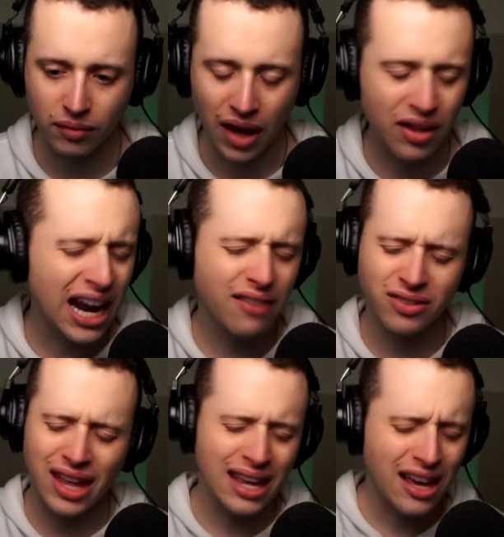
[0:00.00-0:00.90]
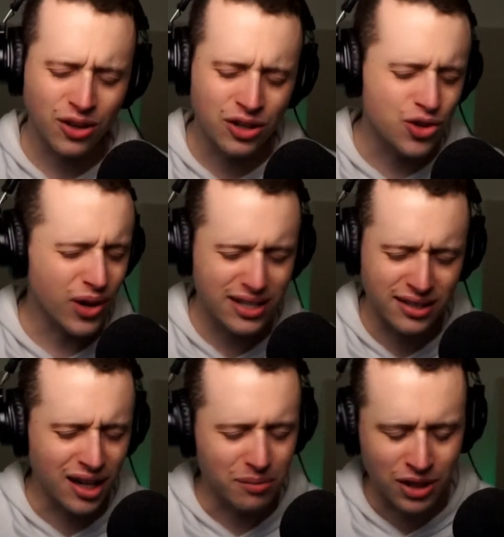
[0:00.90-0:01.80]
And then after that, yeah, you can dress
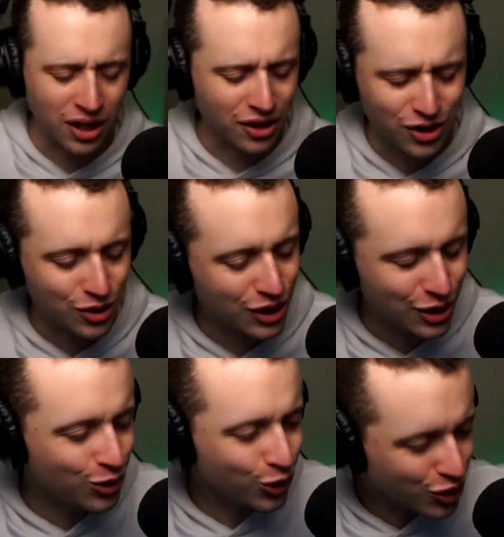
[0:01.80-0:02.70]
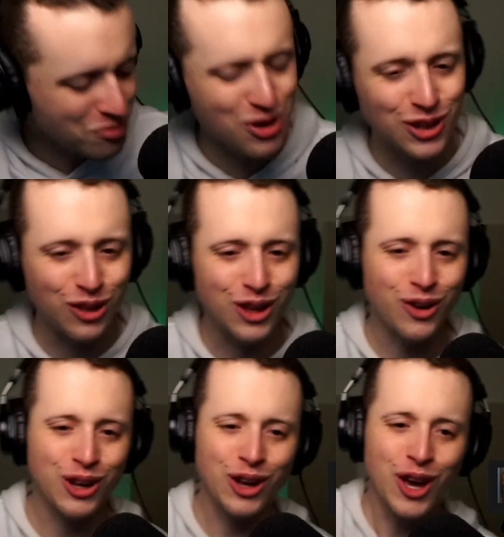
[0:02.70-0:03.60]
it up. You know, you learn the music
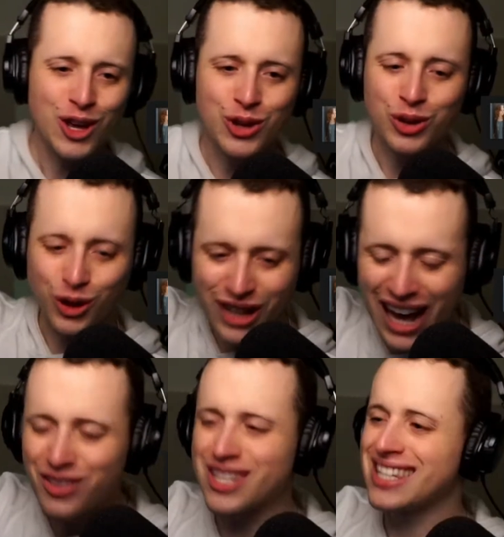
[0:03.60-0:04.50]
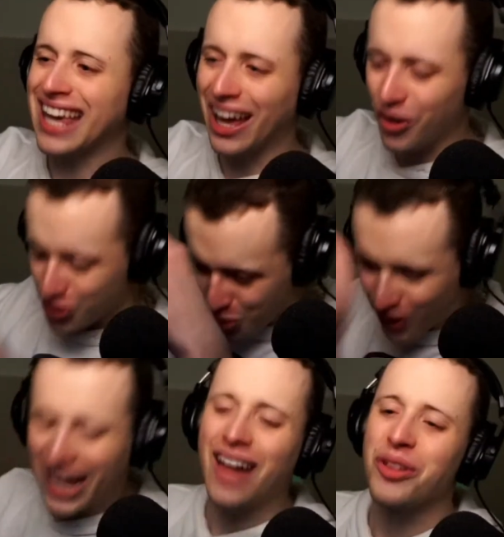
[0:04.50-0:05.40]
theory. You learn how the scales
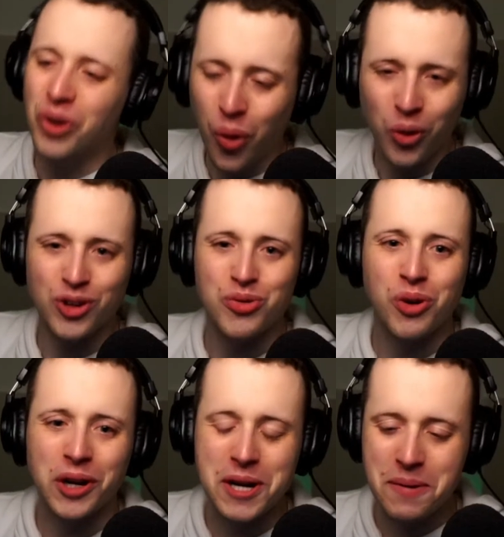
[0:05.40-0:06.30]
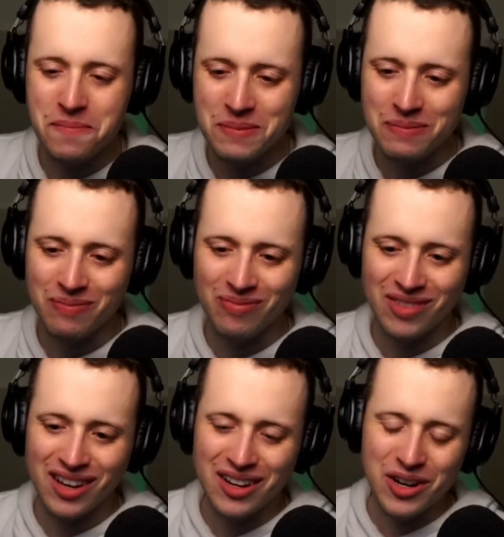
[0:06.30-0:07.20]
work, how the chords work,
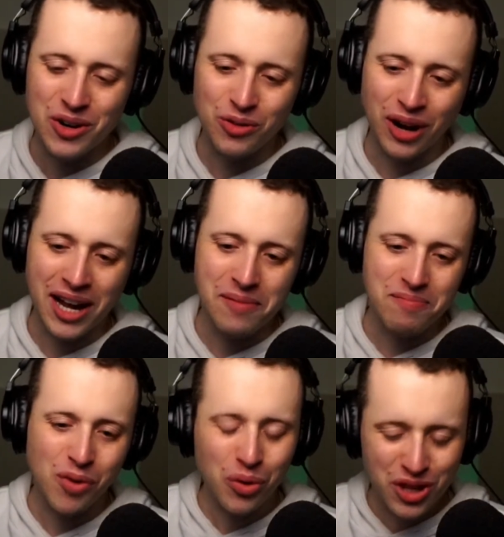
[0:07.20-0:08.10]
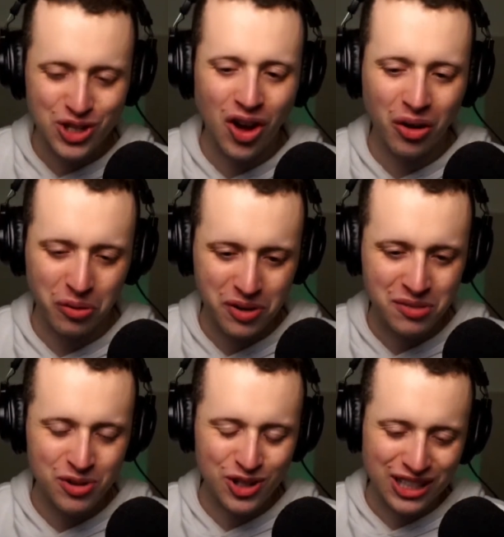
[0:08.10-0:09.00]
right? But with a song, with a piece
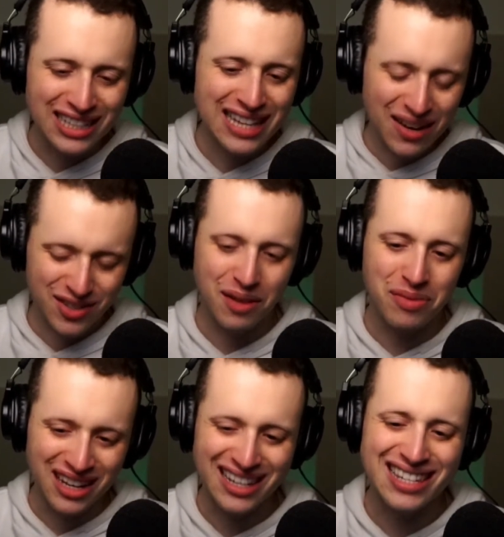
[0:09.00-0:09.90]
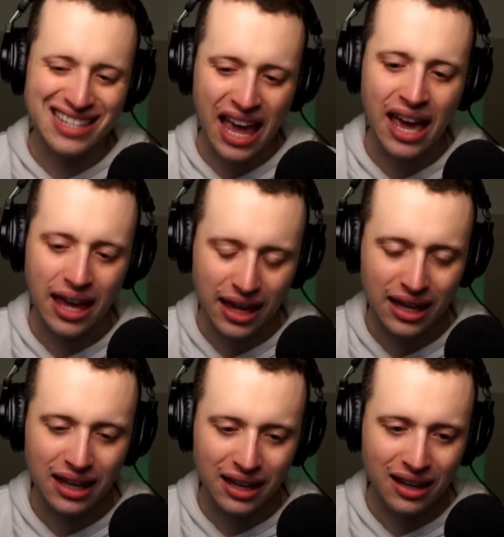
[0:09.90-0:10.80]
of music, you need to have something to say.
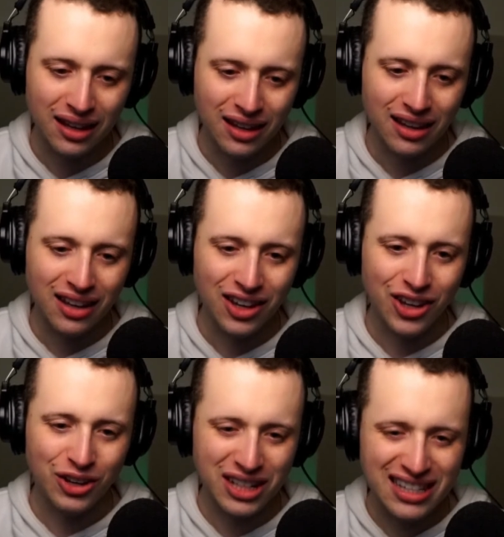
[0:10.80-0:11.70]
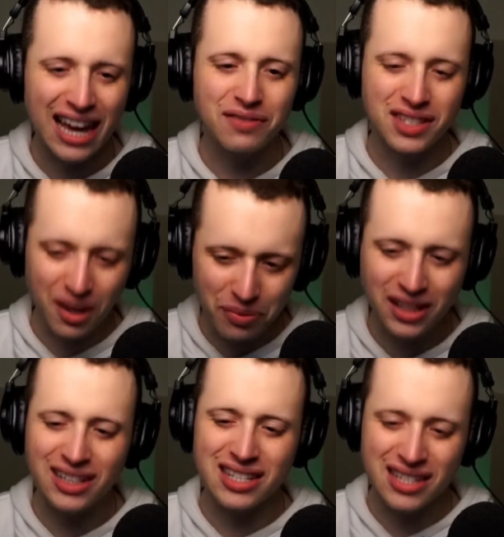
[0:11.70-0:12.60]
You need to have
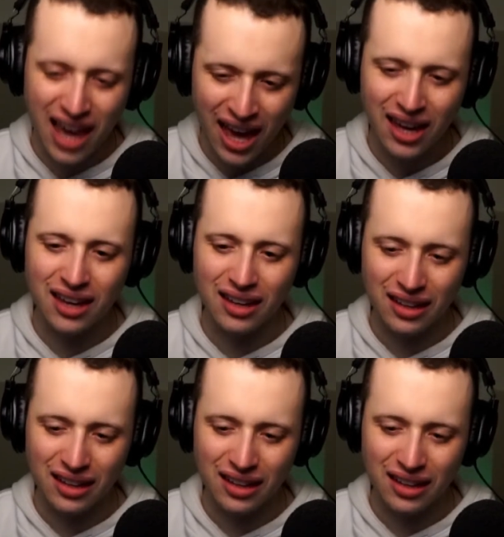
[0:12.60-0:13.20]
something to say.